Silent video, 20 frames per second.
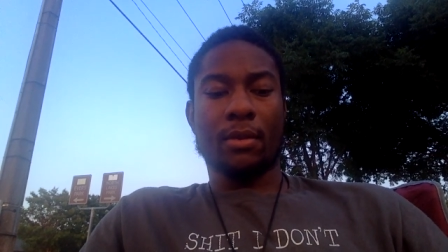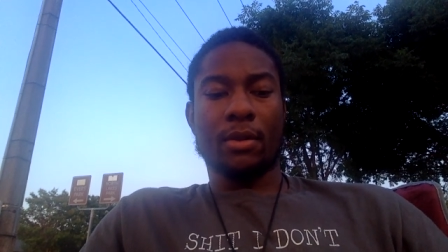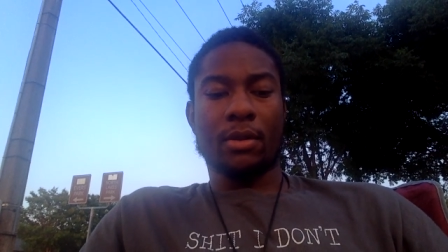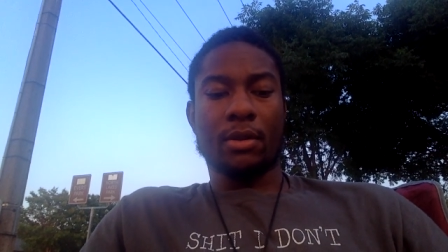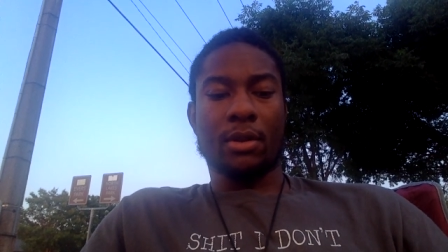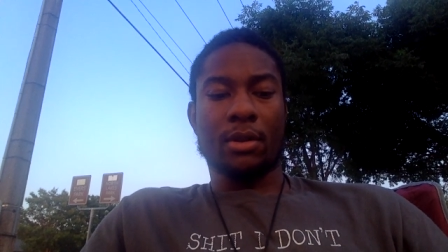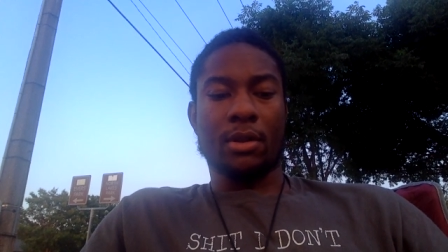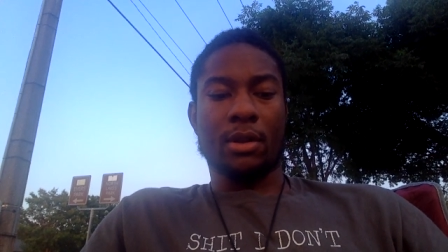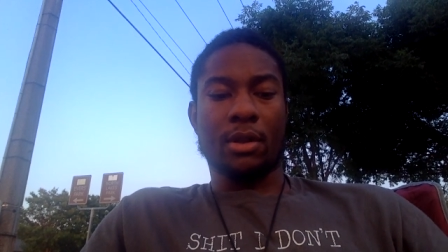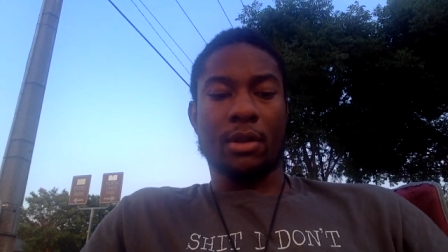
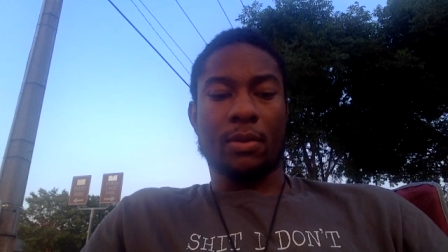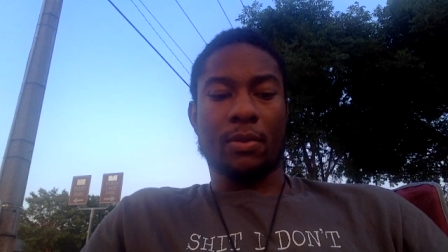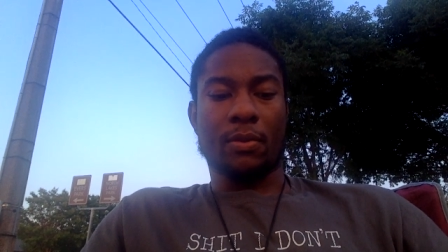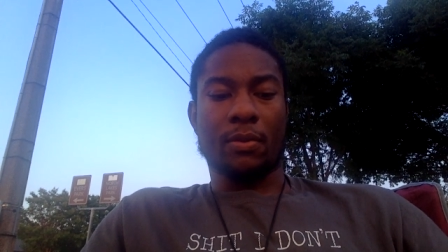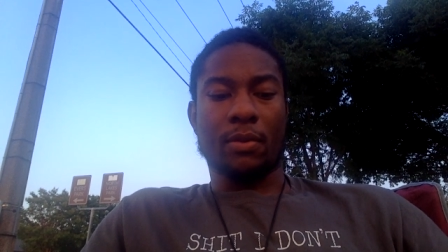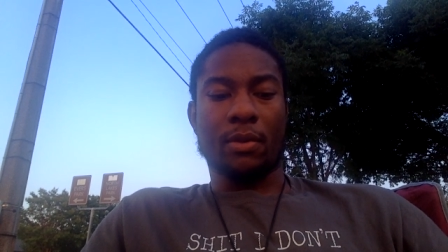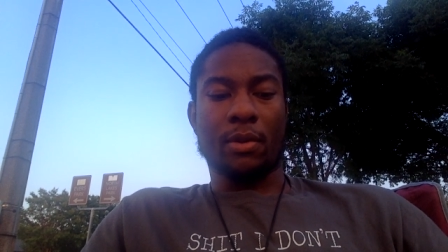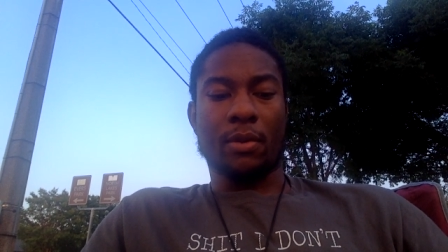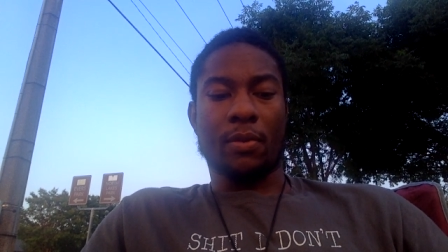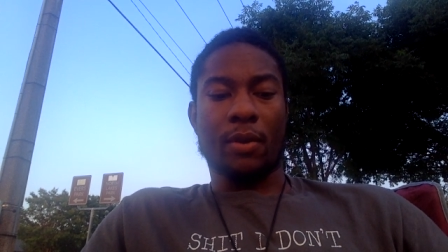So
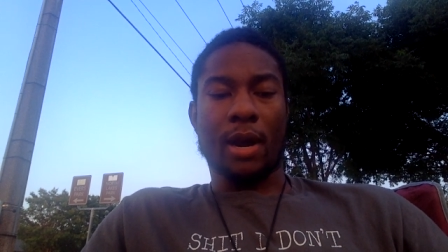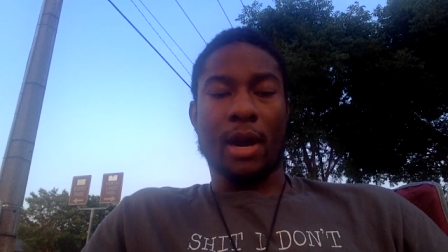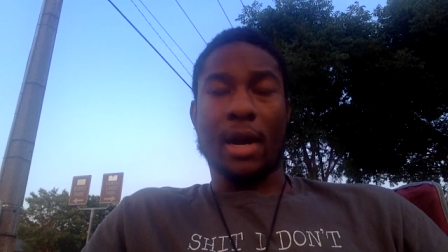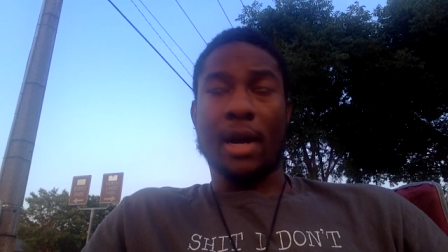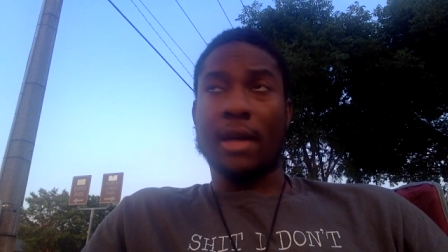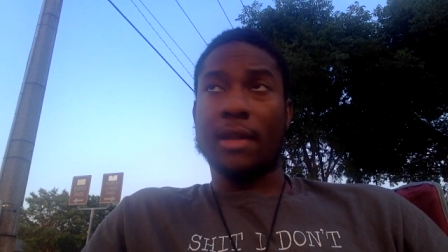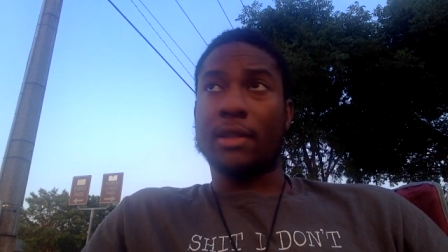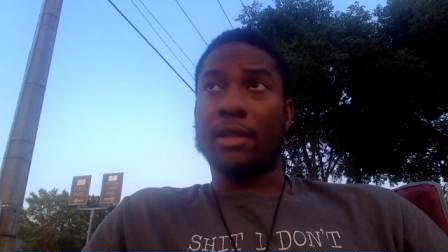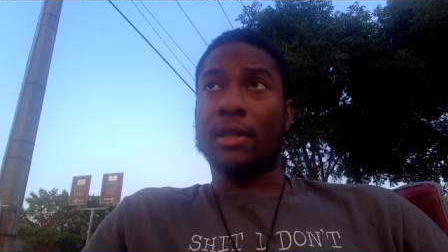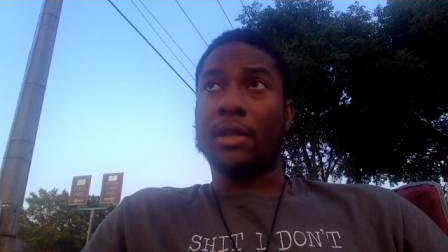the
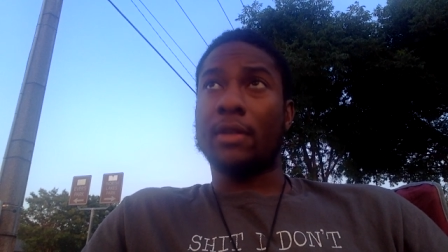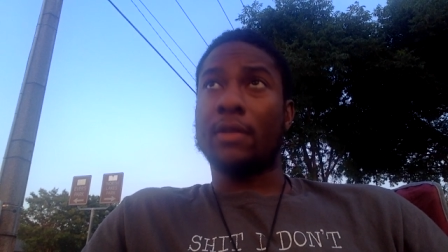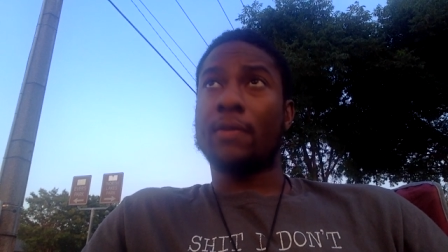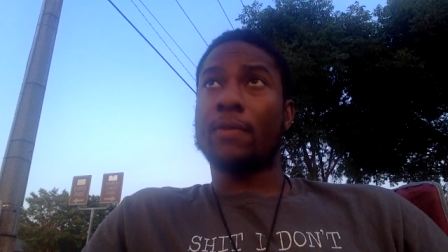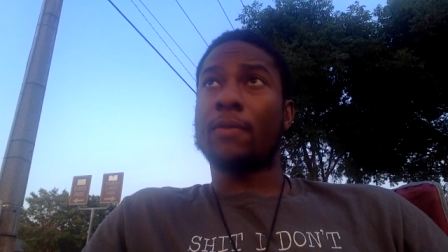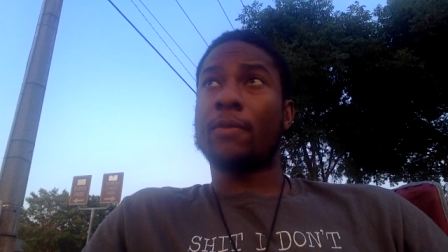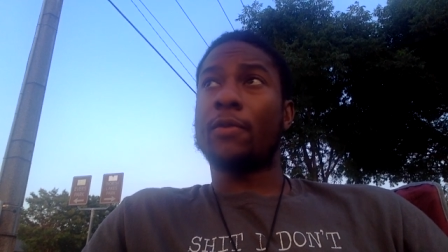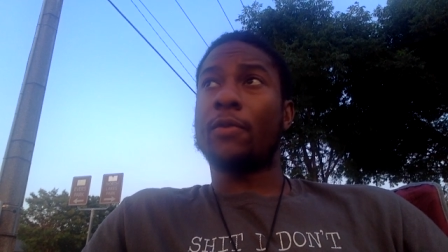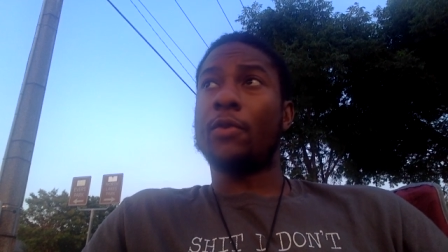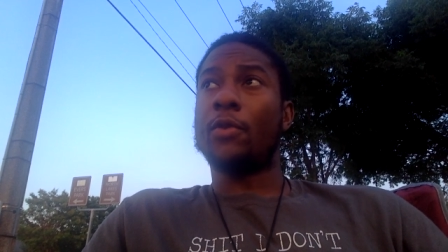rise in
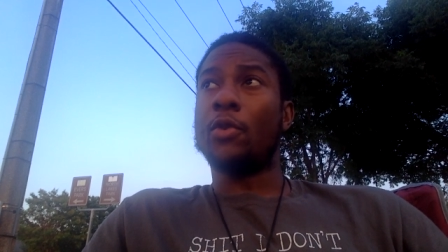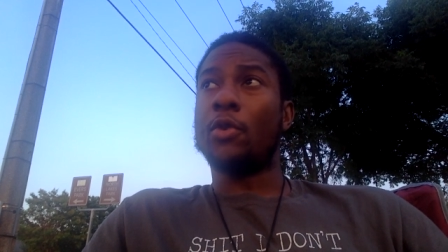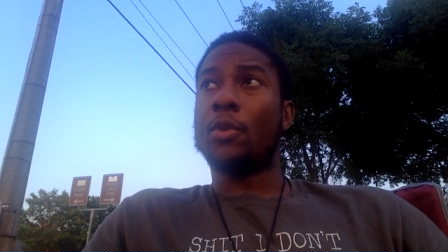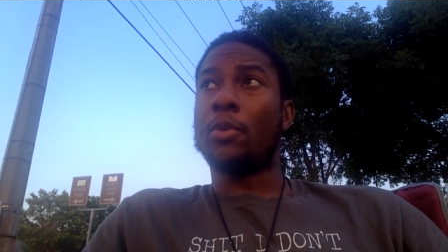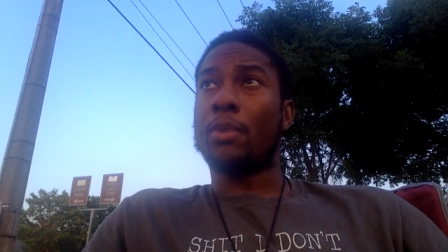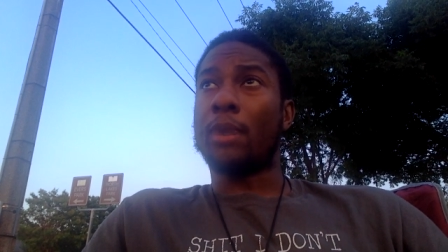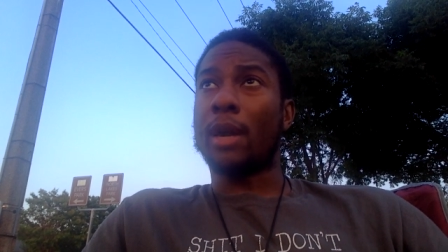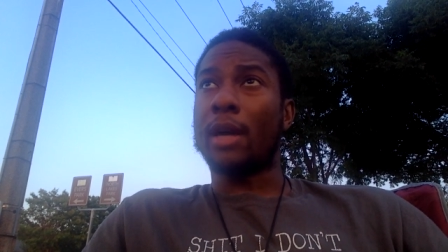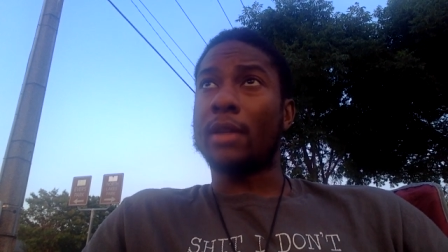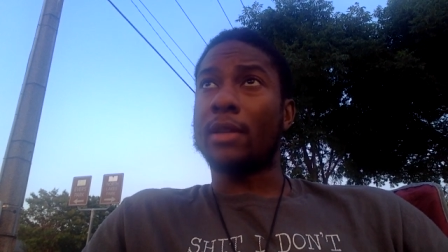fuel
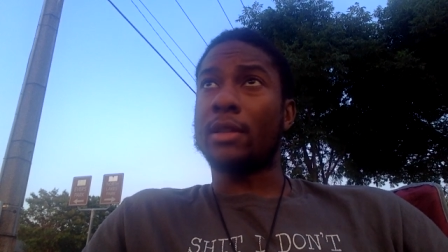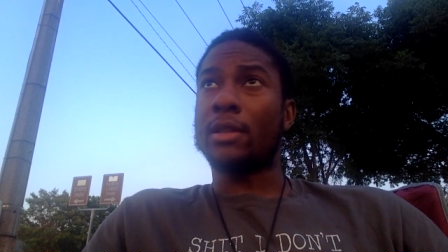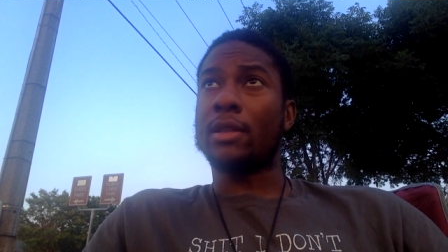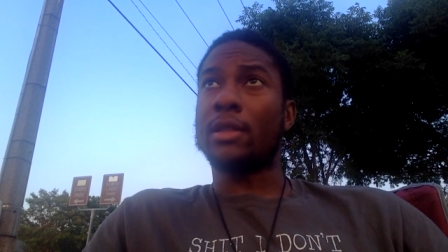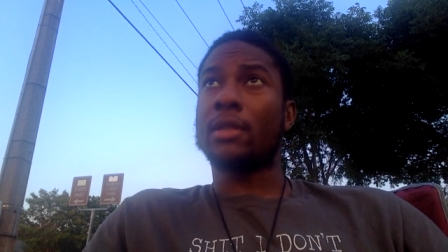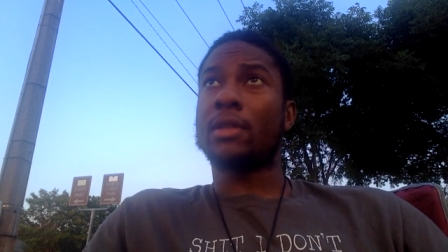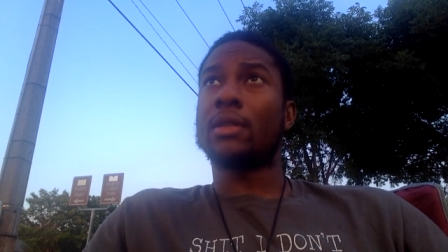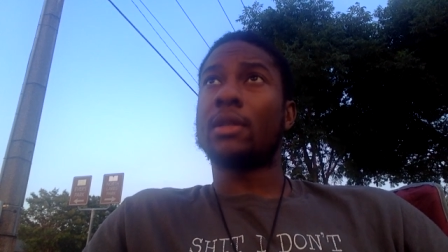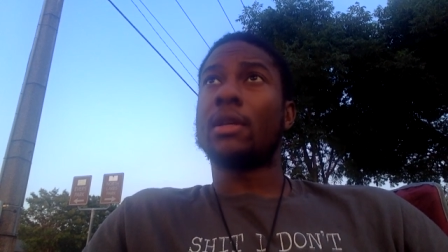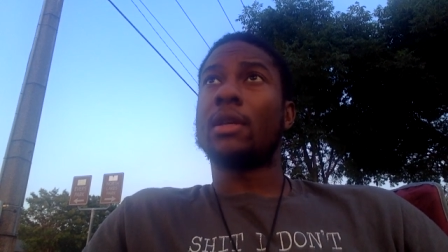
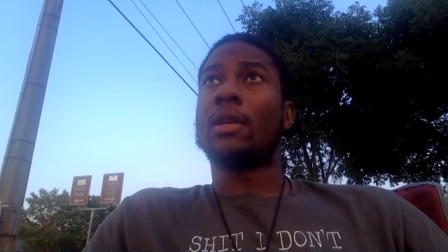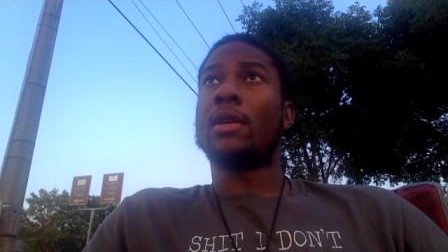prices